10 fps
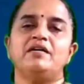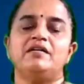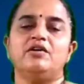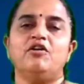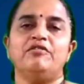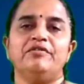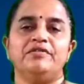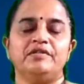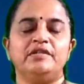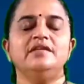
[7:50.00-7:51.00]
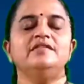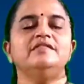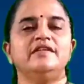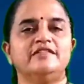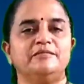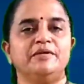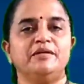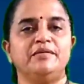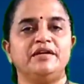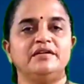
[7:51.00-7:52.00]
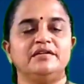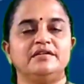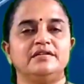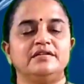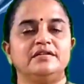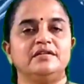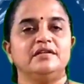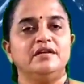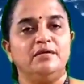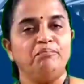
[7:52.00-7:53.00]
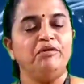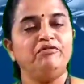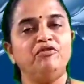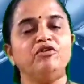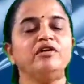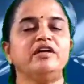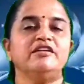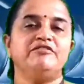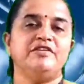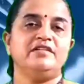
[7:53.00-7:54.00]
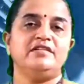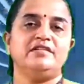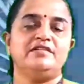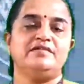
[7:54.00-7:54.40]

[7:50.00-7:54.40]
part of this experiment, before Griffith,